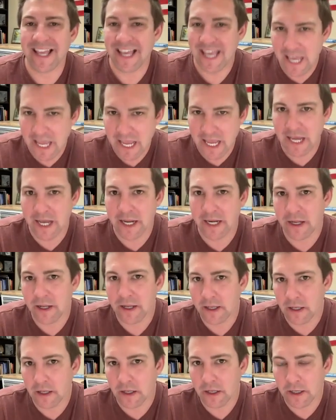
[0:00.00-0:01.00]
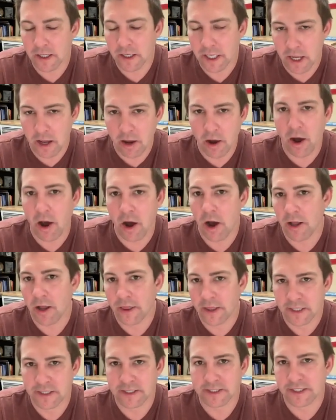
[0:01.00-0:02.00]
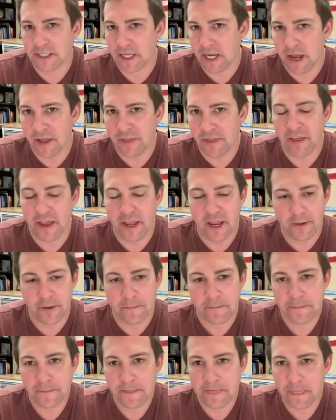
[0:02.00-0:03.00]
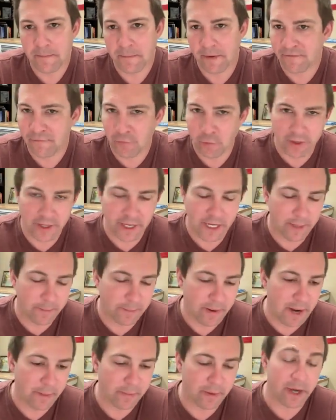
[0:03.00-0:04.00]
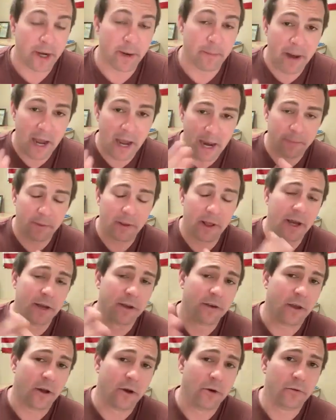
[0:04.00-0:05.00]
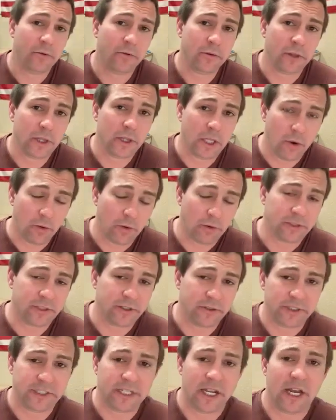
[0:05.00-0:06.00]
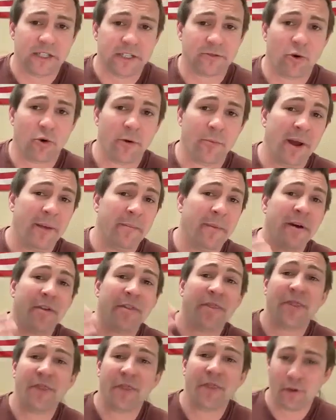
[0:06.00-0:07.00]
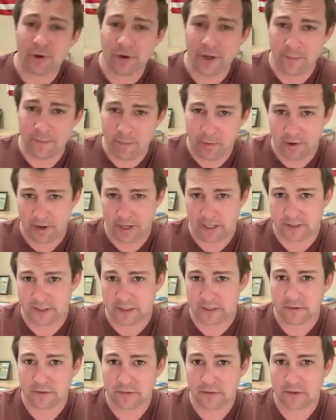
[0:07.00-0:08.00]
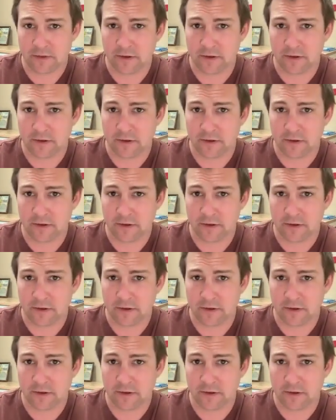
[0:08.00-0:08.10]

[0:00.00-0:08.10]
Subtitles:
can get on this CI thing before they get a pipeline. A pipeline, though, lowers your CI score by about 30 points.